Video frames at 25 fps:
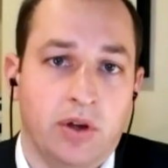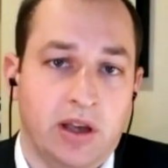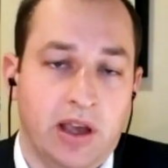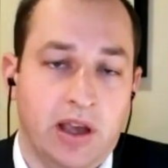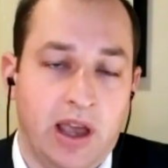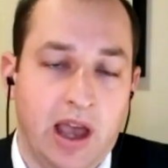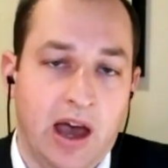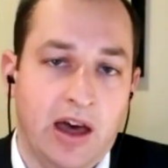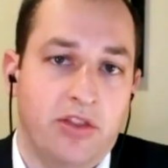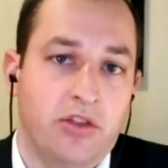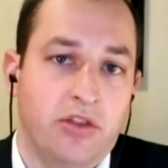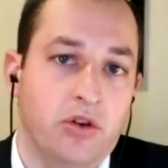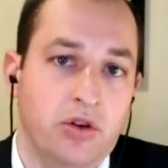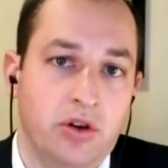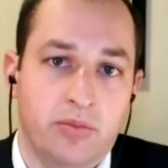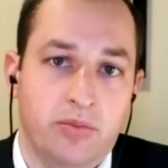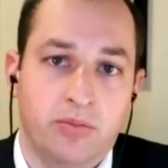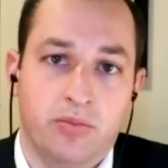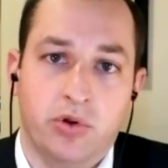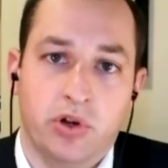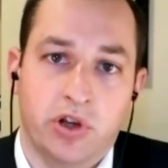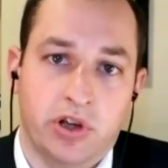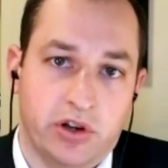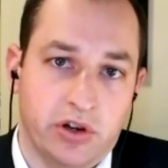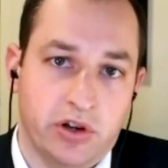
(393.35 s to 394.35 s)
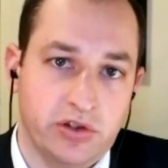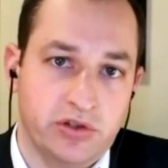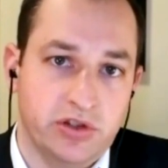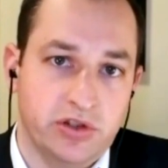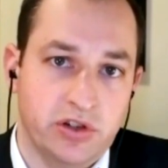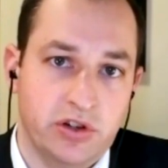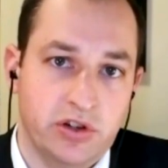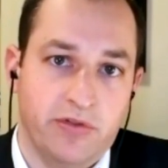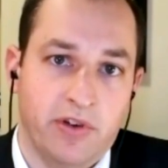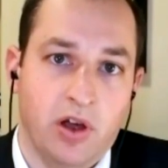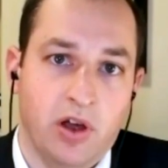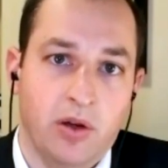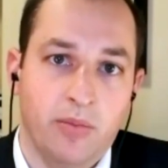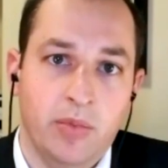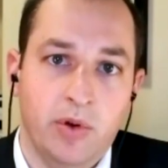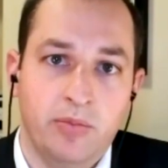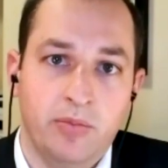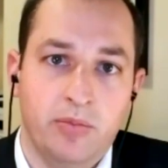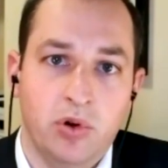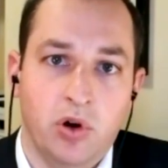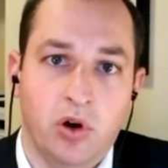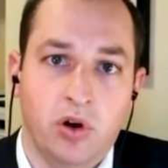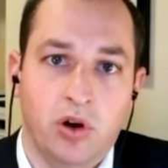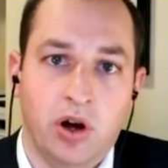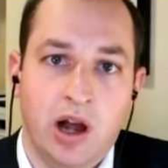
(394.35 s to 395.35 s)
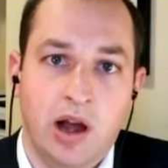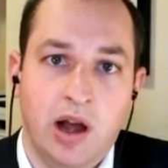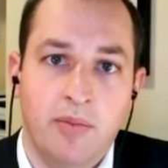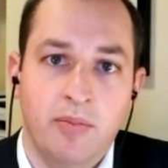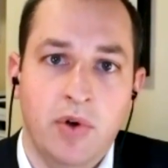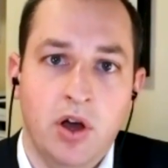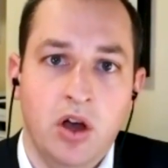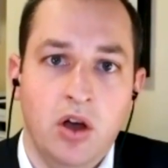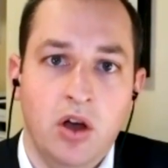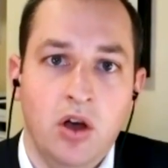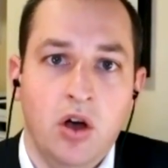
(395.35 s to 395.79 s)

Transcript: cathode and precursor development program,